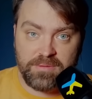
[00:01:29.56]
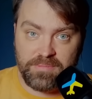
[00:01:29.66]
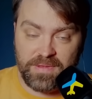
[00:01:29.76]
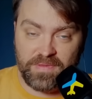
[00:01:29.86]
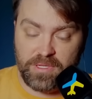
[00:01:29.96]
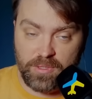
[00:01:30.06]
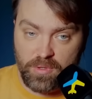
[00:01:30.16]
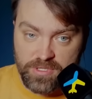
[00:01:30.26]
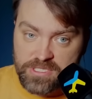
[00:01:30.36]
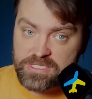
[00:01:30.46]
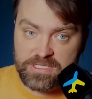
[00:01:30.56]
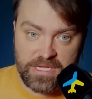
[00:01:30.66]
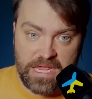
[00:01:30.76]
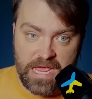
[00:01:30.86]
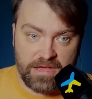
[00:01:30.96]
but the losses they
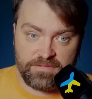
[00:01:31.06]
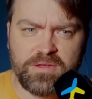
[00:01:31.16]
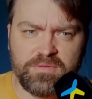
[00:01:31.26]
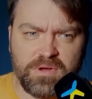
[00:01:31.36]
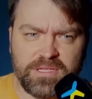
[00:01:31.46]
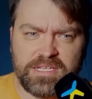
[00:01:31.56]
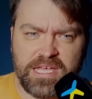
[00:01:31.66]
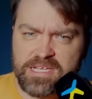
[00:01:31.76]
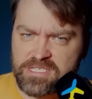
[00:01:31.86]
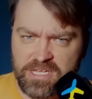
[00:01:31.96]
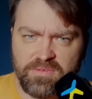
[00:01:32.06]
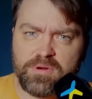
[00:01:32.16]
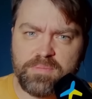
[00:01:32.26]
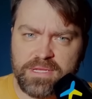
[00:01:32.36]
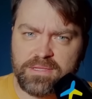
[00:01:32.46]
have, well, it has never
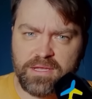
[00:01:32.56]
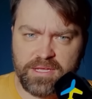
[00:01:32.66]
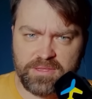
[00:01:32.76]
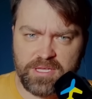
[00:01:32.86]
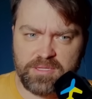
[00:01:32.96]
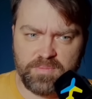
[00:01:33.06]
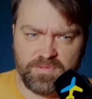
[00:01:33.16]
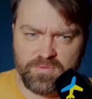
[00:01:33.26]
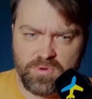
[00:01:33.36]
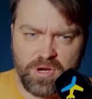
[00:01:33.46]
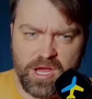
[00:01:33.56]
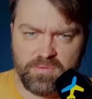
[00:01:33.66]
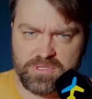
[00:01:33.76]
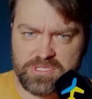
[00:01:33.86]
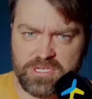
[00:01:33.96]
been like that before, I
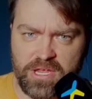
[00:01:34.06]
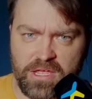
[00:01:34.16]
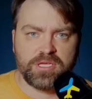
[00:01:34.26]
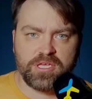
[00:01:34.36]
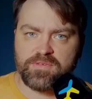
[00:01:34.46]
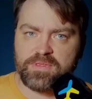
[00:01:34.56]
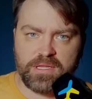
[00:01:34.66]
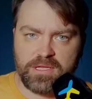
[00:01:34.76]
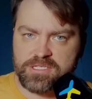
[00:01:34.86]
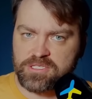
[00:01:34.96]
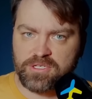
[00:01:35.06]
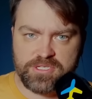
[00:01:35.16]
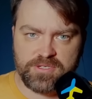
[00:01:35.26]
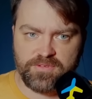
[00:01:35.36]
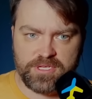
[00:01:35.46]
would say. Even the last
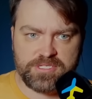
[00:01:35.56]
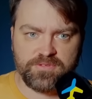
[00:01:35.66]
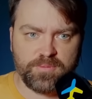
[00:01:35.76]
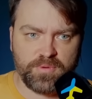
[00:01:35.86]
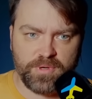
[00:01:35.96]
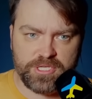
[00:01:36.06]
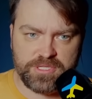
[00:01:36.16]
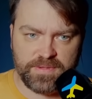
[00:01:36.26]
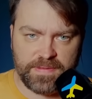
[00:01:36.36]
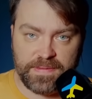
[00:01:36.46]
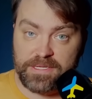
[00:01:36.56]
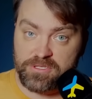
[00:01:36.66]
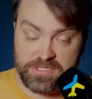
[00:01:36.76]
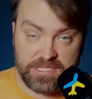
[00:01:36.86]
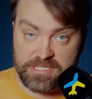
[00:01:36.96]
year's offensive operation, then they
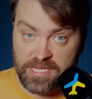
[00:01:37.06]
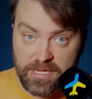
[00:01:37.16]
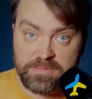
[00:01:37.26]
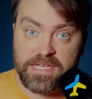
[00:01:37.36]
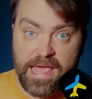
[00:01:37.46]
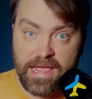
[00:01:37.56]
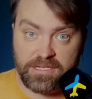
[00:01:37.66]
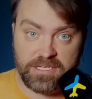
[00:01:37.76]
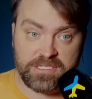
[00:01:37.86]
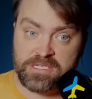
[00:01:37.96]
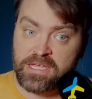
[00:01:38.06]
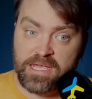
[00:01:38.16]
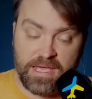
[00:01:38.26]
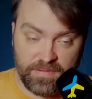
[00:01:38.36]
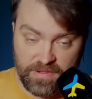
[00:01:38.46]
used the same tactics
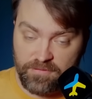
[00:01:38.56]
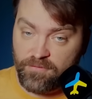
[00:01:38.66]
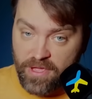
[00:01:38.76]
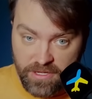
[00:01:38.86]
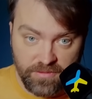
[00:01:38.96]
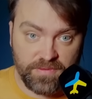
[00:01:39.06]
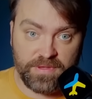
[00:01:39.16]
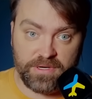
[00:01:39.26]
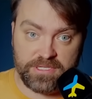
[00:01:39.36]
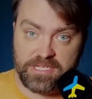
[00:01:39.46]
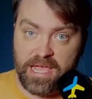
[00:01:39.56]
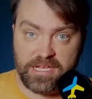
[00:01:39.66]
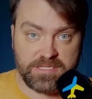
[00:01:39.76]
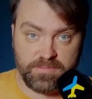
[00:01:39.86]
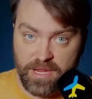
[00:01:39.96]
and they fail with their
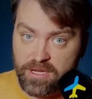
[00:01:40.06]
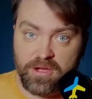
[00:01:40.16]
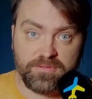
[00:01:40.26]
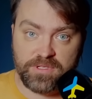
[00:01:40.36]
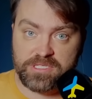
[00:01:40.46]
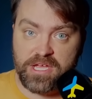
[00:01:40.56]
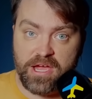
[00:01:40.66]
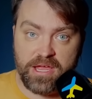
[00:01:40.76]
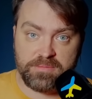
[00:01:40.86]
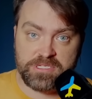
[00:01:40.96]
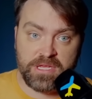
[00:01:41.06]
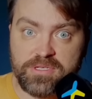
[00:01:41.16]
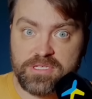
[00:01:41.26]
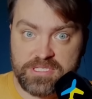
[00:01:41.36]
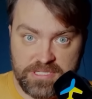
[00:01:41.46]
attacks many of the times.
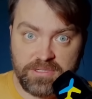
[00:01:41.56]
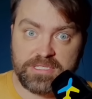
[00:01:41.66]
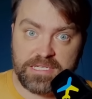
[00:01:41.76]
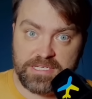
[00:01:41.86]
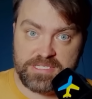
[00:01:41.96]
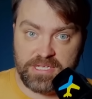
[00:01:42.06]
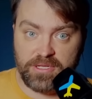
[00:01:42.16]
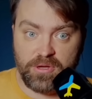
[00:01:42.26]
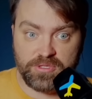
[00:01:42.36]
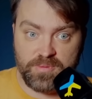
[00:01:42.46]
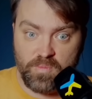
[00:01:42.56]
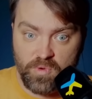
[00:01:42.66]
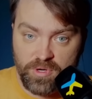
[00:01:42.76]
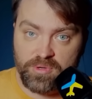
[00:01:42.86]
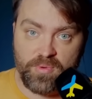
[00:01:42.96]
Still, at least they got
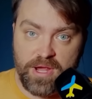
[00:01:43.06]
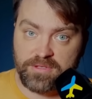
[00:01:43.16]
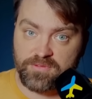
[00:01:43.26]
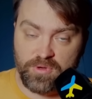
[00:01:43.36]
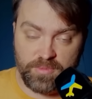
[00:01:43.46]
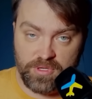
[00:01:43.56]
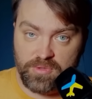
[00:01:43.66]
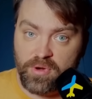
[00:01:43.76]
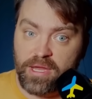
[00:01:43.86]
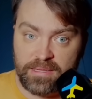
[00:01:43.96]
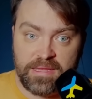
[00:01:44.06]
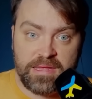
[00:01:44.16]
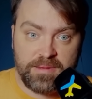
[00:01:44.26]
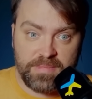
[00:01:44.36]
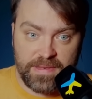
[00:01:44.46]
more ground from Ukraine,
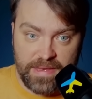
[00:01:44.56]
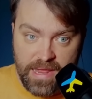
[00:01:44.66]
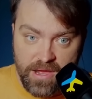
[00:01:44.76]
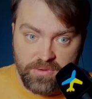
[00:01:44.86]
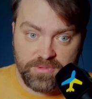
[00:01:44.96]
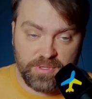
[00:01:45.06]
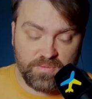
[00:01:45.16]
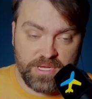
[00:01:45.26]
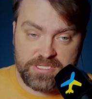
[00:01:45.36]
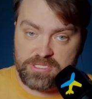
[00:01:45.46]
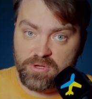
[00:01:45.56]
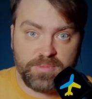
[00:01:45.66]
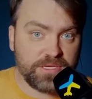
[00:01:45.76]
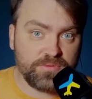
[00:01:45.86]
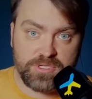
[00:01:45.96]
but now they waste so
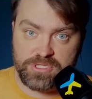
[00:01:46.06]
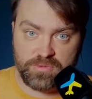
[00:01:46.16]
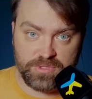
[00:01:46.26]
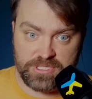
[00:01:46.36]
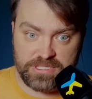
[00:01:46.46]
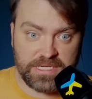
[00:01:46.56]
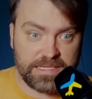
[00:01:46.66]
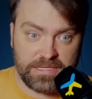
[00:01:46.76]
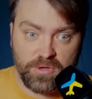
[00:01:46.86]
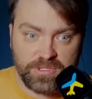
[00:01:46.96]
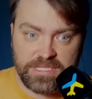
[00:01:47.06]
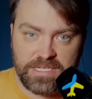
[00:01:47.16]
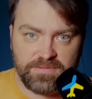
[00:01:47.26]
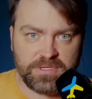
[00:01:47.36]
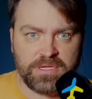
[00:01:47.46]
many resources and not
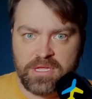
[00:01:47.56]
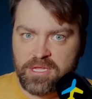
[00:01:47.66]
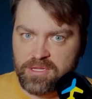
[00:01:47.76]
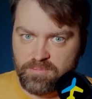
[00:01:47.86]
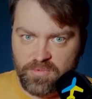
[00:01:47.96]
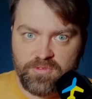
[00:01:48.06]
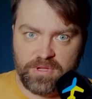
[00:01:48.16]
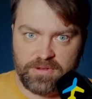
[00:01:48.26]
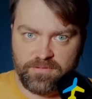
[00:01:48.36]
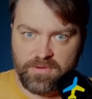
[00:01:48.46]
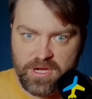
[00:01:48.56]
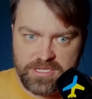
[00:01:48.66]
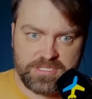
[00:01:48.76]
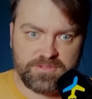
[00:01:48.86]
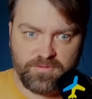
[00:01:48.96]
even moving
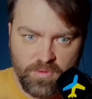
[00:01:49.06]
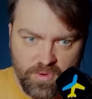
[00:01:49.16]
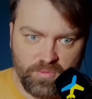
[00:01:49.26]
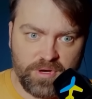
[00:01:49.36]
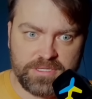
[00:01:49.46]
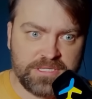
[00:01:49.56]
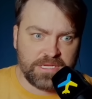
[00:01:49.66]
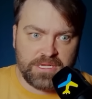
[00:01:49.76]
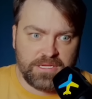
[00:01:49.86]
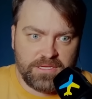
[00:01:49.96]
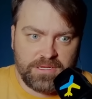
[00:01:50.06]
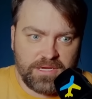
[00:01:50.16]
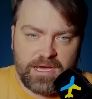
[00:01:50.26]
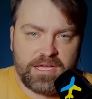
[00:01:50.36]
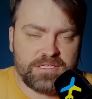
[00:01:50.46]
fast forward.
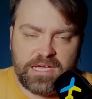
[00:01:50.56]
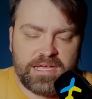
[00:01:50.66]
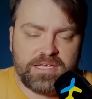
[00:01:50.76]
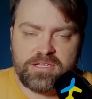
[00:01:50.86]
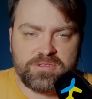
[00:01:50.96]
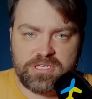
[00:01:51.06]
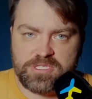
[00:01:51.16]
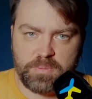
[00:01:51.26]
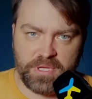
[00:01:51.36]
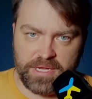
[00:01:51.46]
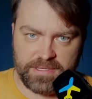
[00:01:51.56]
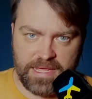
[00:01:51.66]
I cannot explain